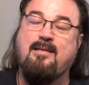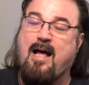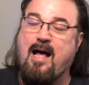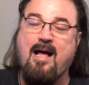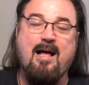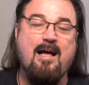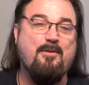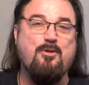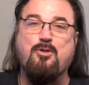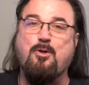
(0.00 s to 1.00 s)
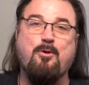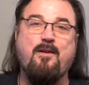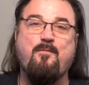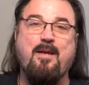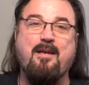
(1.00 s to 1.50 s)
Ah, the joy
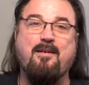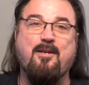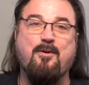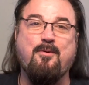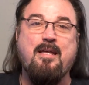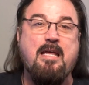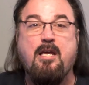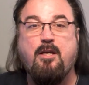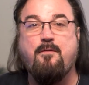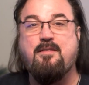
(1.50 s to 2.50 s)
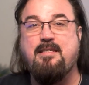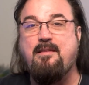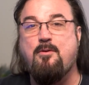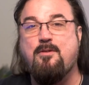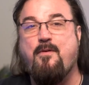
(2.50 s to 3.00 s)
of being new. You've seen
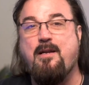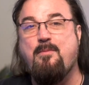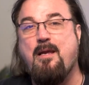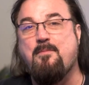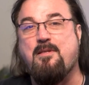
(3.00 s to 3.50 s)
those funny memes